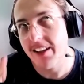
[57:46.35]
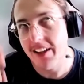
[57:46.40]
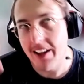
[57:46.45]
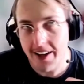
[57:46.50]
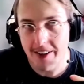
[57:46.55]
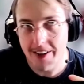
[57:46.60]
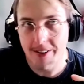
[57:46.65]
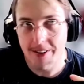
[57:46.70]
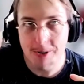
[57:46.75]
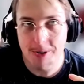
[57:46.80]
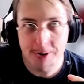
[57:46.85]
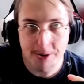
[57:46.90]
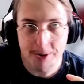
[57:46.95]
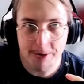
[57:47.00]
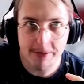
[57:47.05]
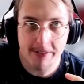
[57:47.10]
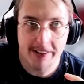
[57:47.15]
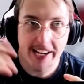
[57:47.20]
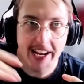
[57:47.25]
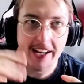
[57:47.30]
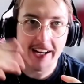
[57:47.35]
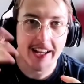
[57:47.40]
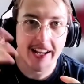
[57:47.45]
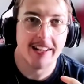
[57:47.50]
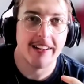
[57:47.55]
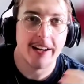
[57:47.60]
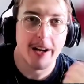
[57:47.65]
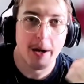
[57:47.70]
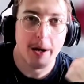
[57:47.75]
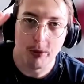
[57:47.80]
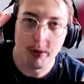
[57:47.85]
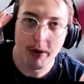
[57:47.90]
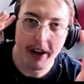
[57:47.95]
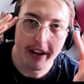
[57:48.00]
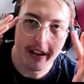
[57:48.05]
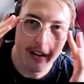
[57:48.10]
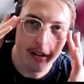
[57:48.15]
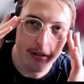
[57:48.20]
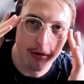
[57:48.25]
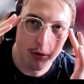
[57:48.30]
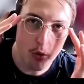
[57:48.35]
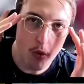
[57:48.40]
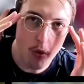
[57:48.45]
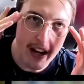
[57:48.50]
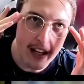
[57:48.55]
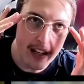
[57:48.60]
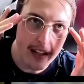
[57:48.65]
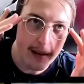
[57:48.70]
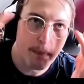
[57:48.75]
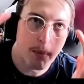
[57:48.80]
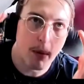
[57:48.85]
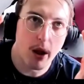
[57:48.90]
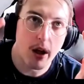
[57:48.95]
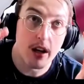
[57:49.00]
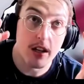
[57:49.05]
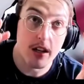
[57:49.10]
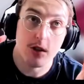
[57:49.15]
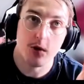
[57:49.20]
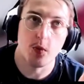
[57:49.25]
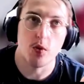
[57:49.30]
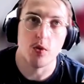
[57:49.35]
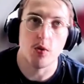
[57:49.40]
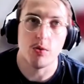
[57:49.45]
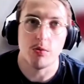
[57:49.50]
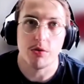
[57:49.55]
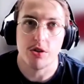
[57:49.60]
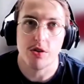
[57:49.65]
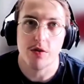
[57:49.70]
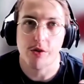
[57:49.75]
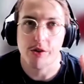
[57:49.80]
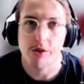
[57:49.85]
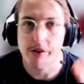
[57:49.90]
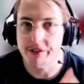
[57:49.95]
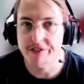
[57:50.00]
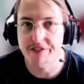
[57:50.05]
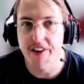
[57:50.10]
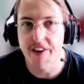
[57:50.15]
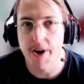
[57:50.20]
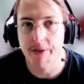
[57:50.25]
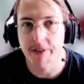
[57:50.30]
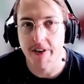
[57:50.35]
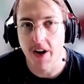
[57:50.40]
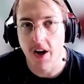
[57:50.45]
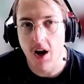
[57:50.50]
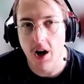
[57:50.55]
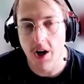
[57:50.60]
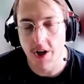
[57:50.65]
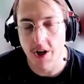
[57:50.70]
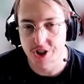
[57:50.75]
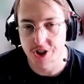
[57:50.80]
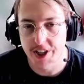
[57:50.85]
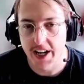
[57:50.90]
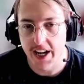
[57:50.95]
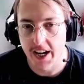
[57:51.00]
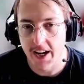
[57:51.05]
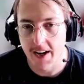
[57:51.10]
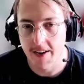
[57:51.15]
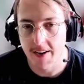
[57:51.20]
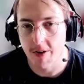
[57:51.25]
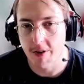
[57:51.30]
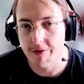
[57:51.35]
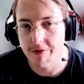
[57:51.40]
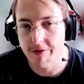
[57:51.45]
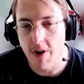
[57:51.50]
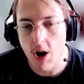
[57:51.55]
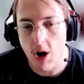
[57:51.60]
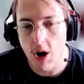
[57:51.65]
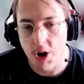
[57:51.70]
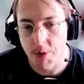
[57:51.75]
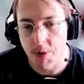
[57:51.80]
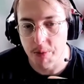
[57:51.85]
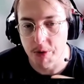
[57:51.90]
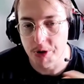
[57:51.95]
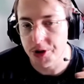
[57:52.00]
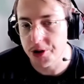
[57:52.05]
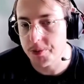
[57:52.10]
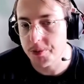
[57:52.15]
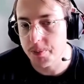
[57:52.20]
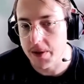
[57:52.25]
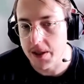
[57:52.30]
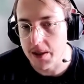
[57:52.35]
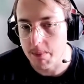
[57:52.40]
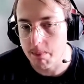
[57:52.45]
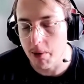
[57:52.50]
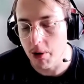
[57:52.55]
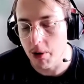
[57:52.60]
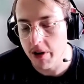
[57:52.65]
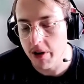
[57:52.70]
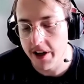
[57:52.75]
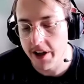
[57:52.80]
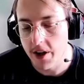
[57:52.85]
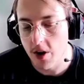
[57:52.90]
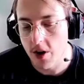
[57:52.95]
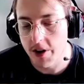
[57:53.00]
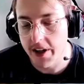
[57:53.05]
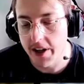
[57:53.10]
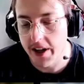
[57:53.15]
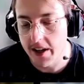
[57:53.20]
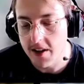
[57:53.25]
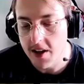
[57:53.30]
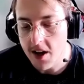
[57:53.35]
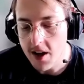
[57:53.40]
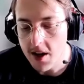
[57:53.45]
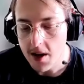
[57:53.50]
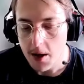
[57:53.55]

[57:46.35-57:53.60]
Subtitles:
I know you can end up with 20 plus wounds for a very large gang of armored people and all that,